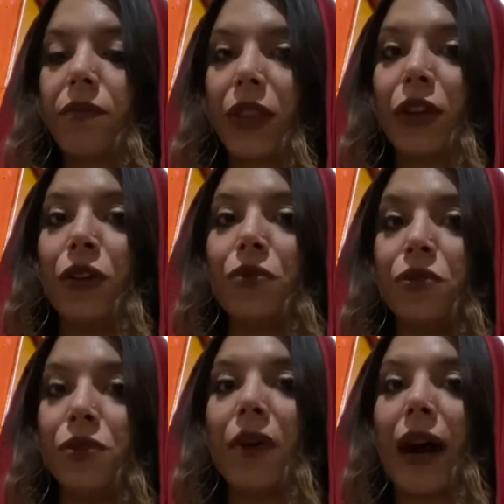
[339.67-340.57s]
you
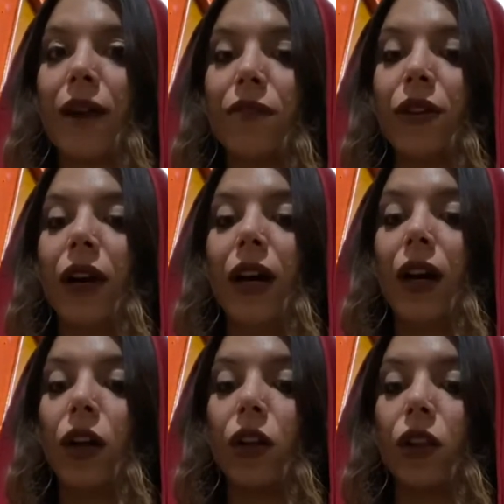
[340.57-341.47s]
do have
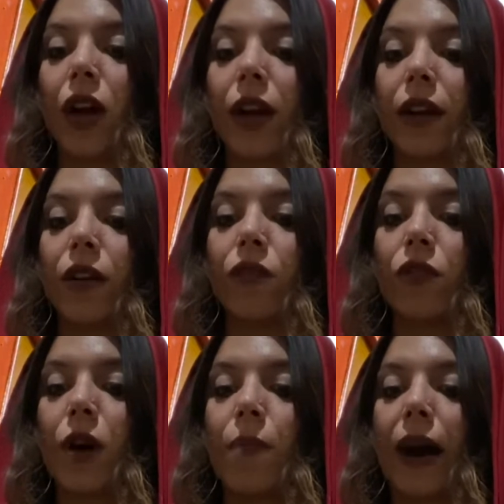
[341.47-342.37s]
a lot of
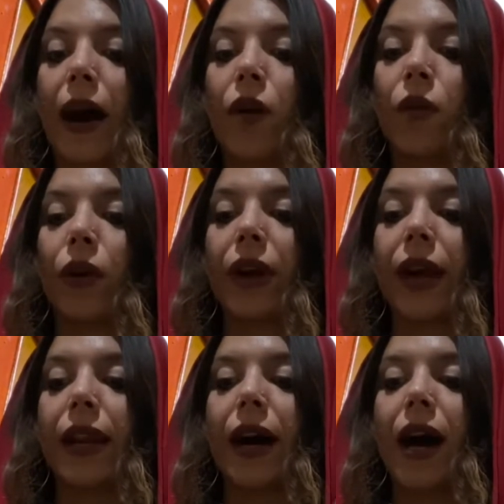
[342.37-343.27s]
power
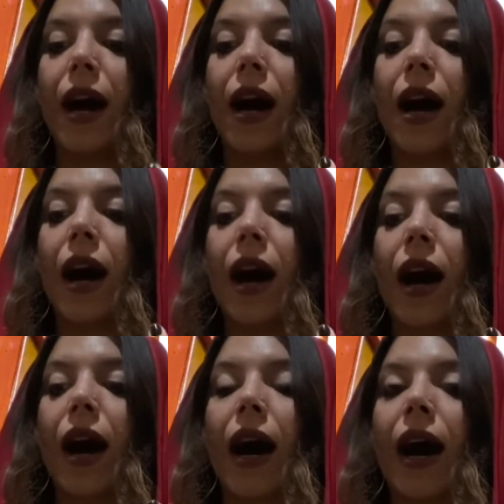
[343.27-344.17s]
and
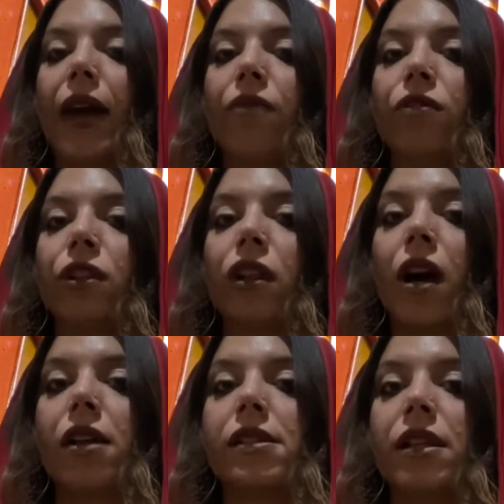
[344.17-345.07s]
high
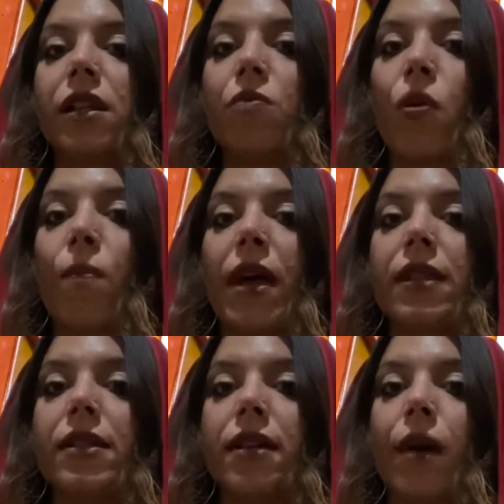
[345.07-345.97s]
velocity
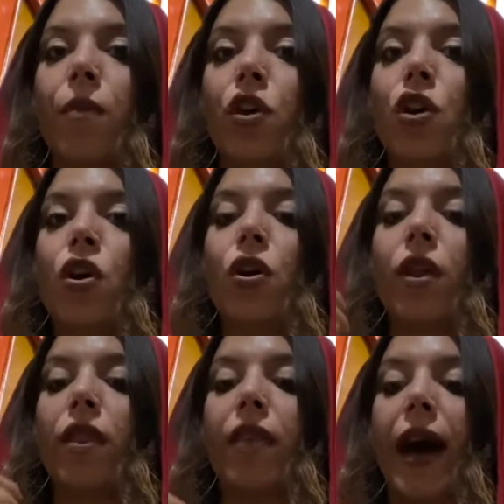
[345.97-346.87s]
momentum
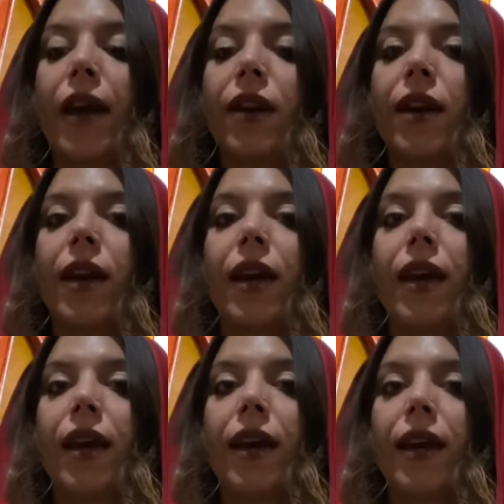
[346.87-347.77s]
that
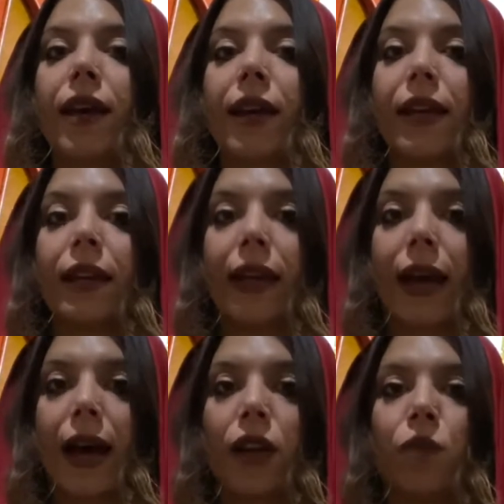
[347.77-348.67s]
can
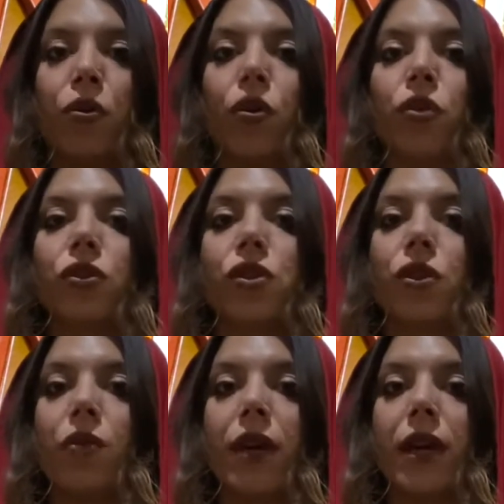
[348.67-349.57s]
catapult
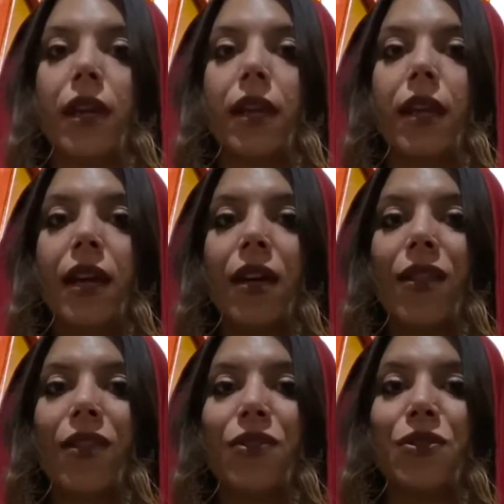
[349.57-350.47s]
you in
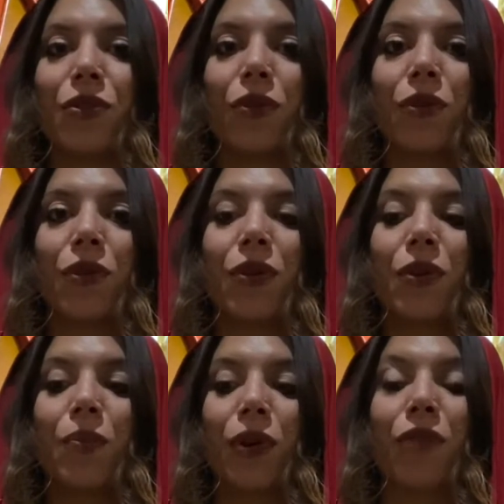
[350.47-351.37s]
the
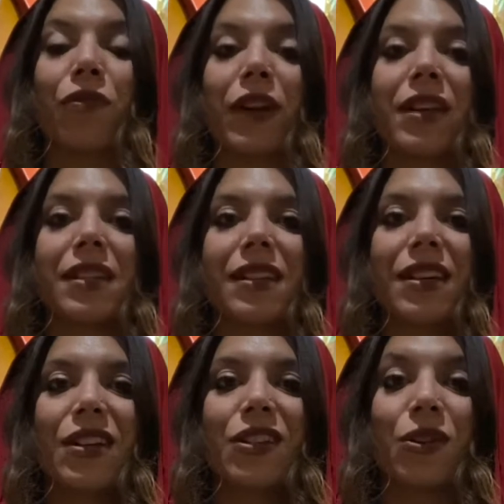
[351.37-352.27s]
perfect
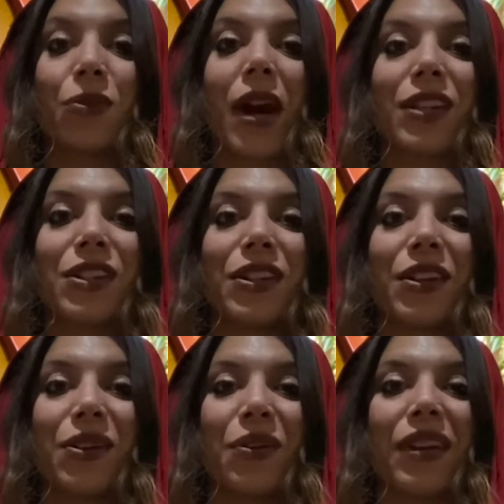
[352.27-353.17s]
direction
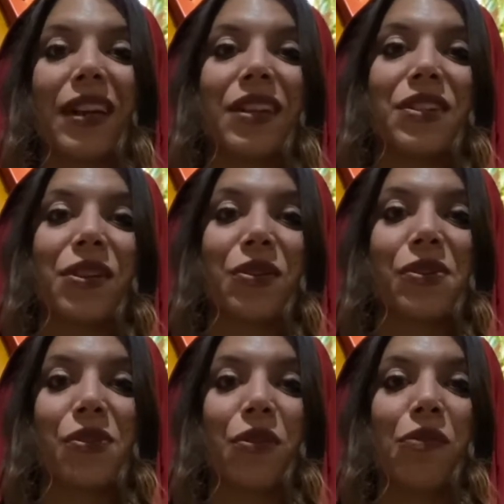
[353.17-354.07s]
according to your
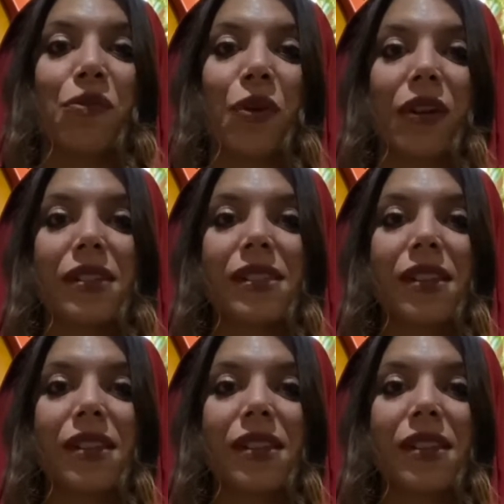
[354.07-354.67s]
soul force.